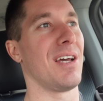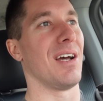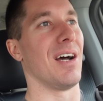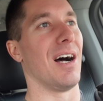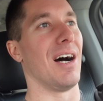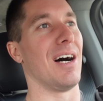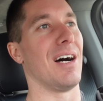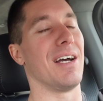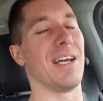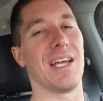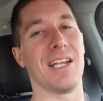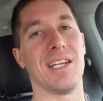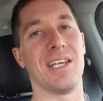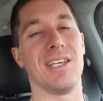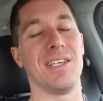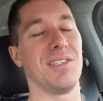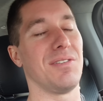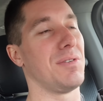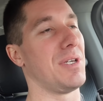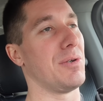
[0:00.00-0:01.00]
Uh, and
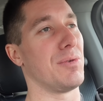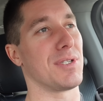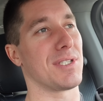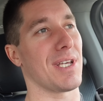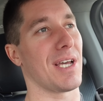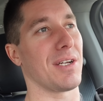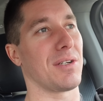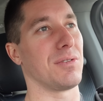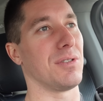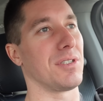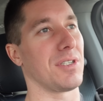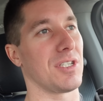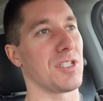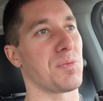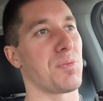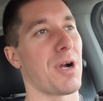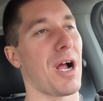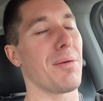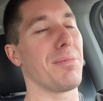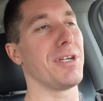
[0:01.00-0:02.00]
he, he was like, like it's
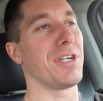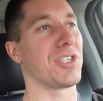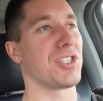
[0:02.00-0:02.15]
probably